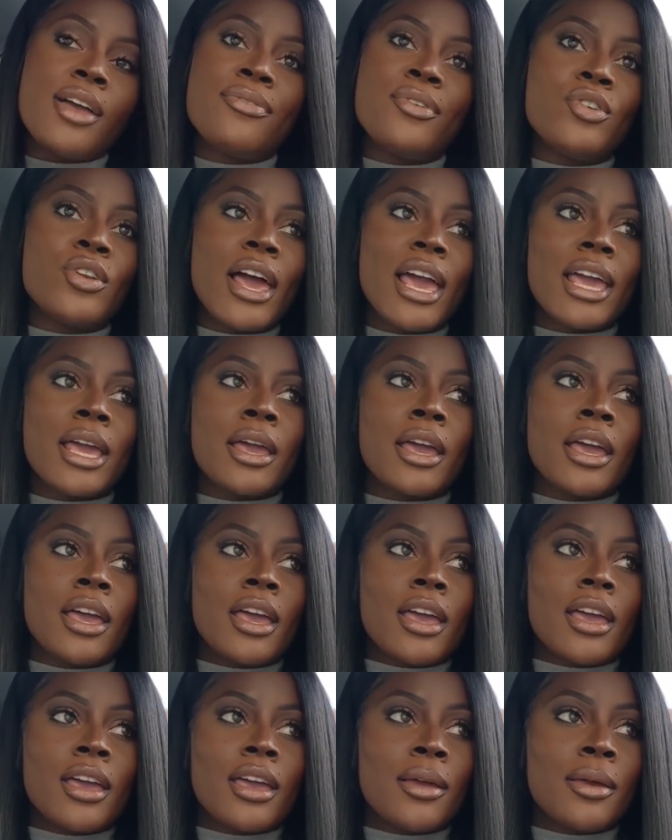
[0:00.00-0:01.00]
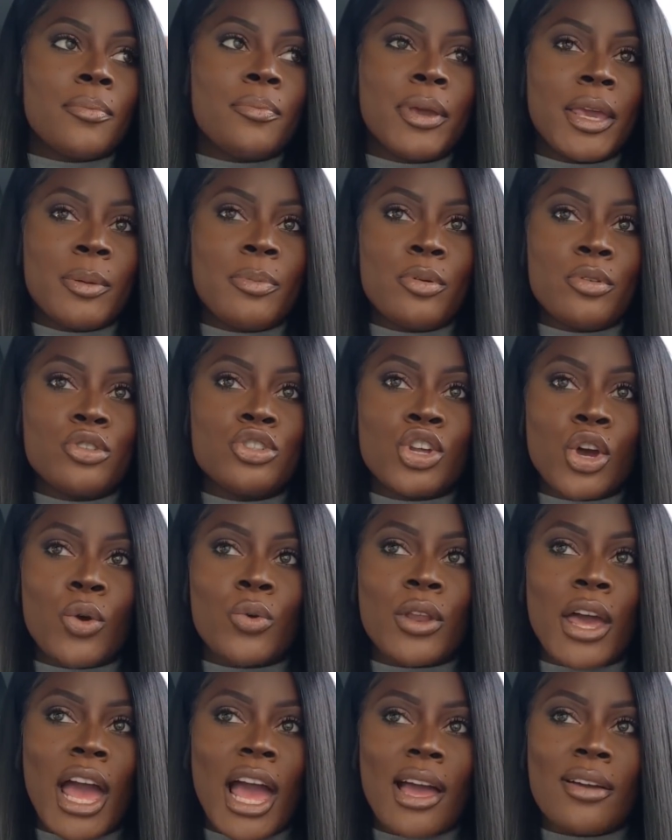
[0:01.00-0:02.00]
I feel like people
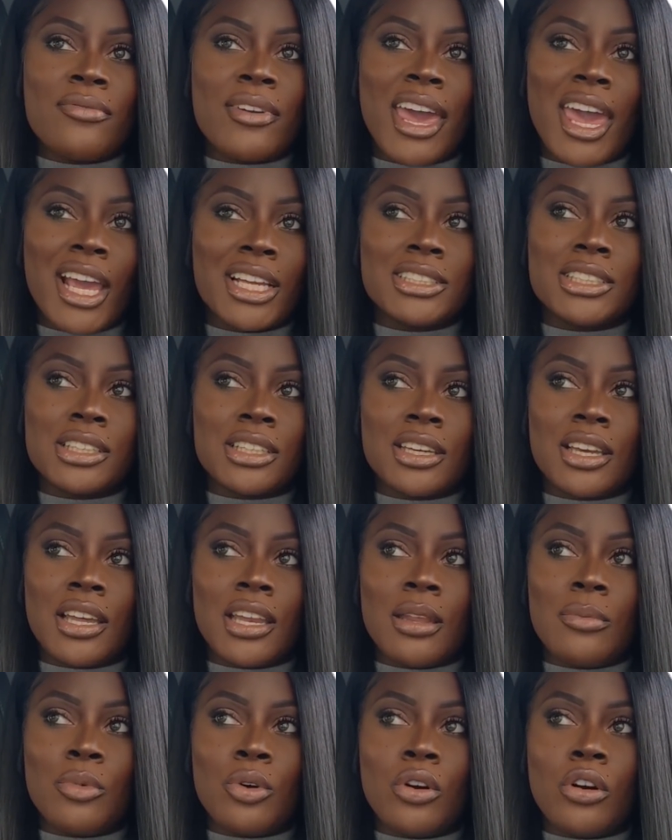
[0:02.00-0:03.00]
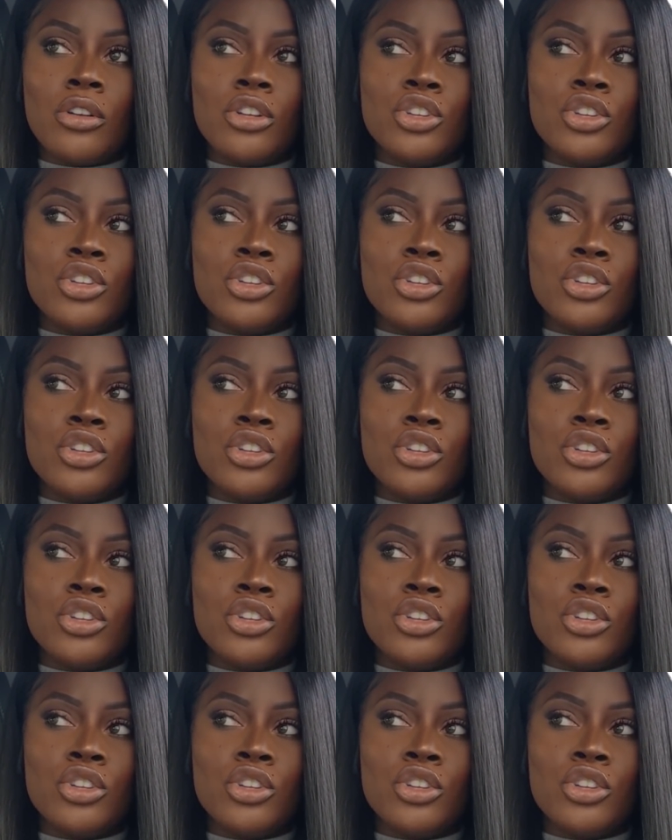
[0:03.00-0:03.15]
don't have etiquette anymore.